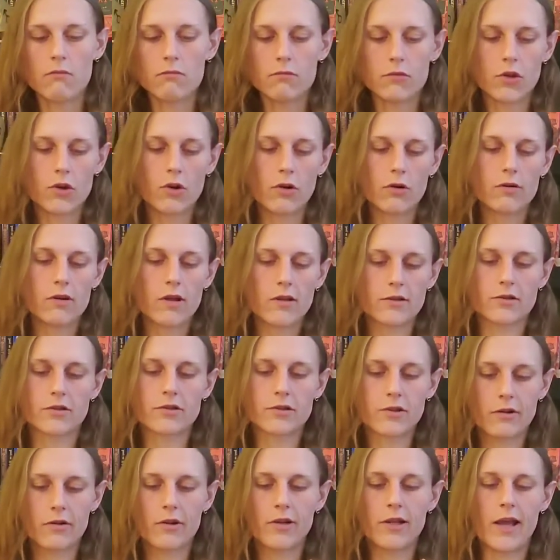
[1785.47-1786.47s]
You don't
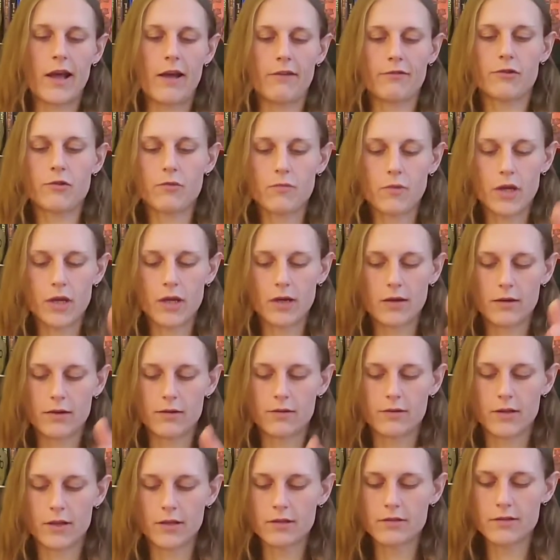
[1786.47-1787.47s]
necessarily have to read
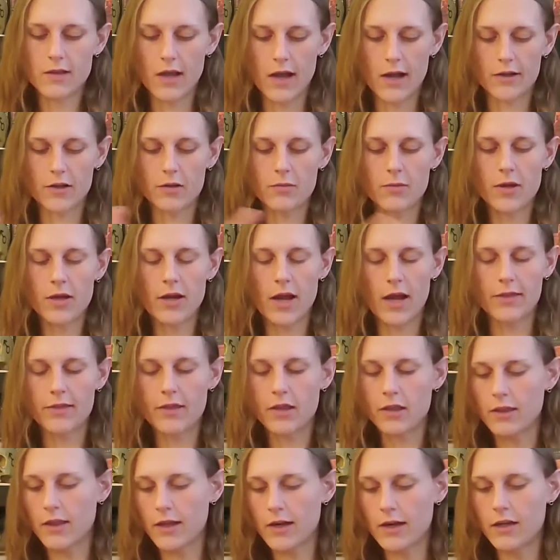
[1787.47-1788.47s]
this document. I
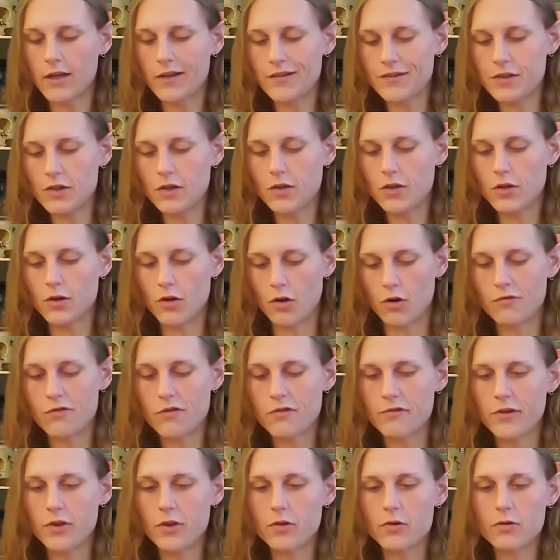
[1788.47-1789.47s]
think that it gives a good
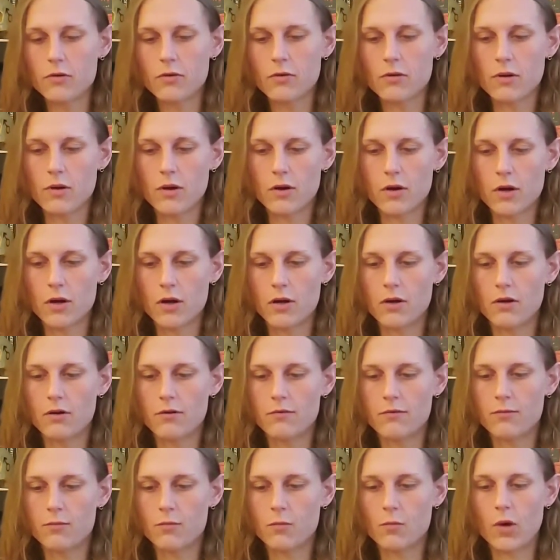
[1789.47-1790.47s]
overview of
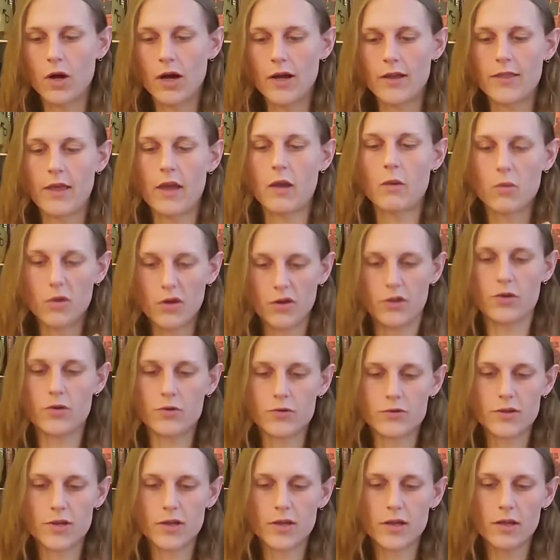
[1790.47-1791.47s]
why they were
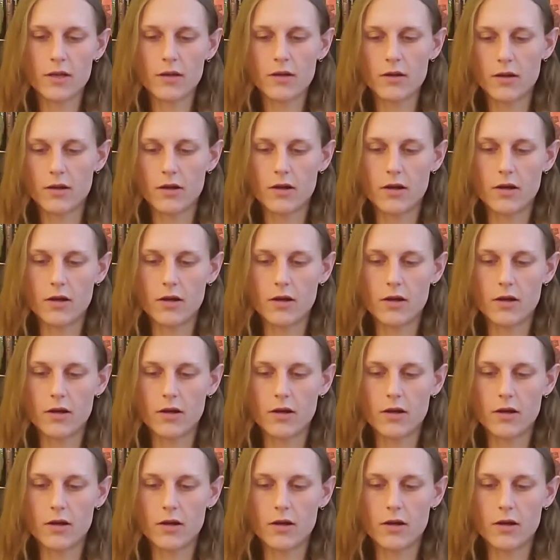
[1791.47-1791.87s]
using,